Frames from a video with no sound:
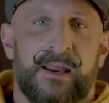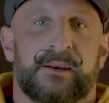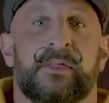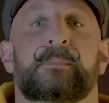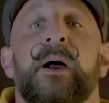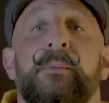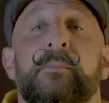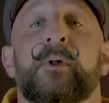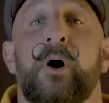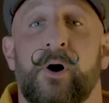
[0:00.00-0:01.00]
Now, the
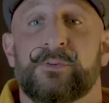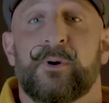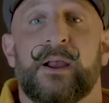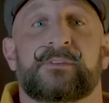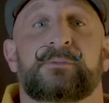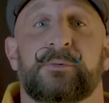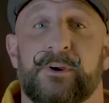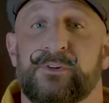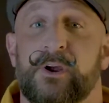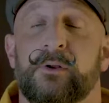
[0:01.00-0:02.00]
Peppermill also has a free
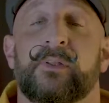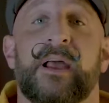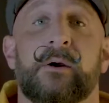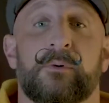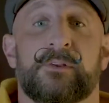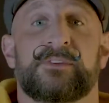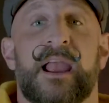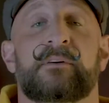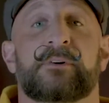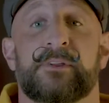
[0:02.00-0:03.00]
shuttle, and that runs
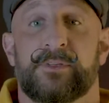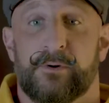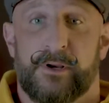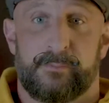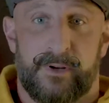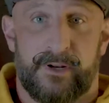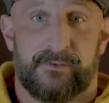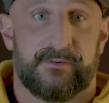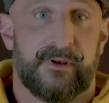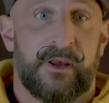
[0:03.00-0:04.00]
every 30
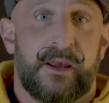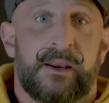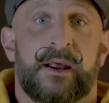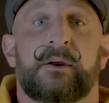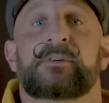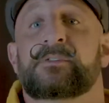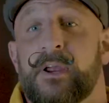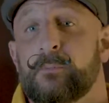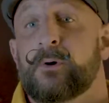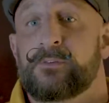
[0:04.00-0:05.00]
minutes. Now, if you're
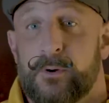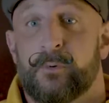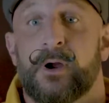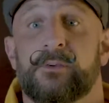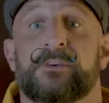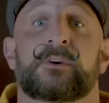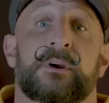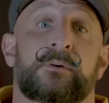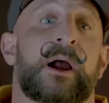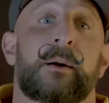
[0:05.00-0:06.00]
staying somewhere else, you
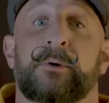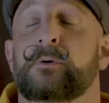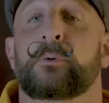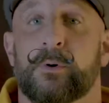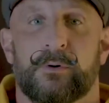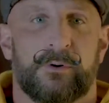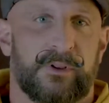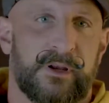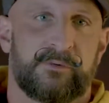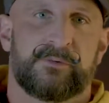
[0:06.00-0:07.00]
can grab an Uber or
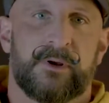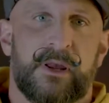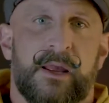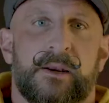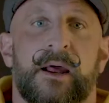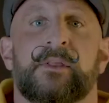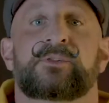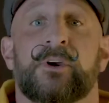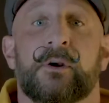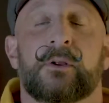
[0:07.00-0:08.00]
Lyft. Now, the
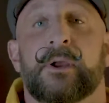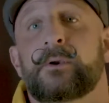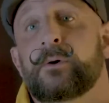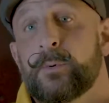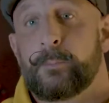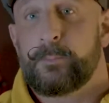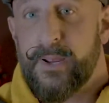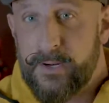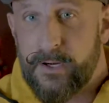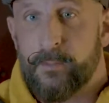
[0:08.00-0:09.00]
shuttle and Uber
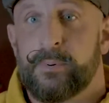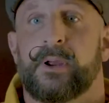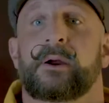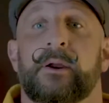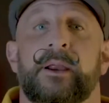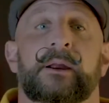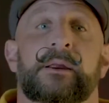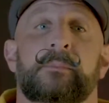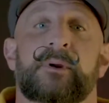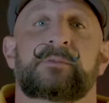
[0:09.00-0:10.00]
pickup area
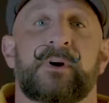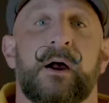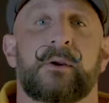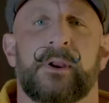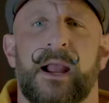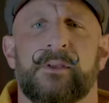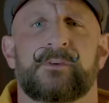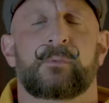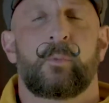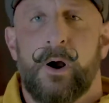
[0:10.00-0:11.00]
can be found as
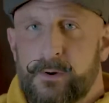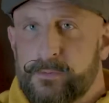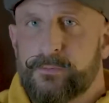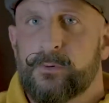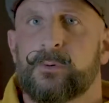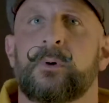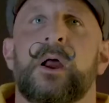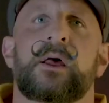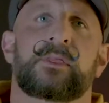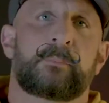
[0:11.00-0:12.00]
you walk through
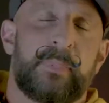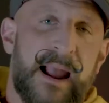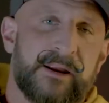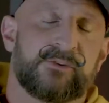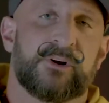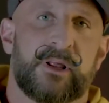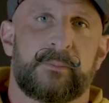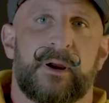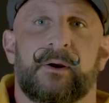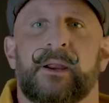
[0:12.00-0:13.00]
the baggage
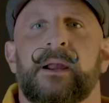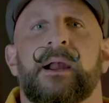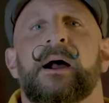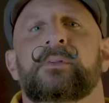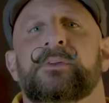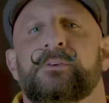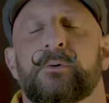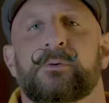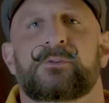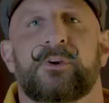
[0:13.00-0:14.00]
claim area out the
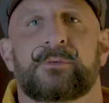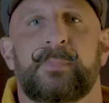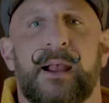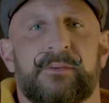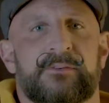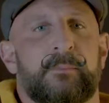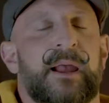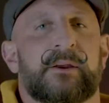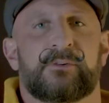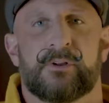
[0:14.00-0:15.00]
doors just past the
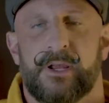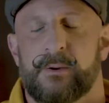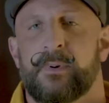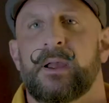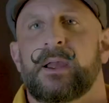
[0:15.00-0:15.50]
baggage claim